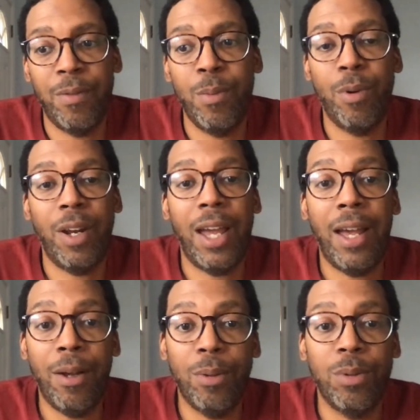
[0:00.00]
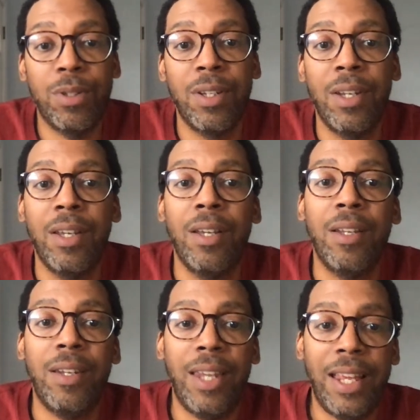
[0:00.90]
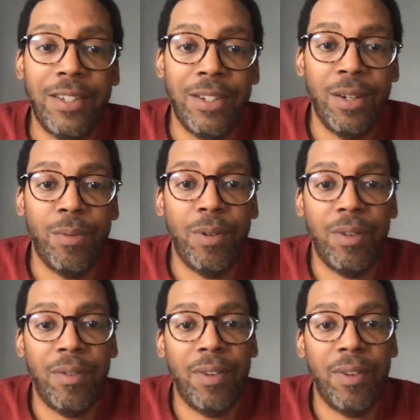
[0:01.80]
If you bought a house, that's different.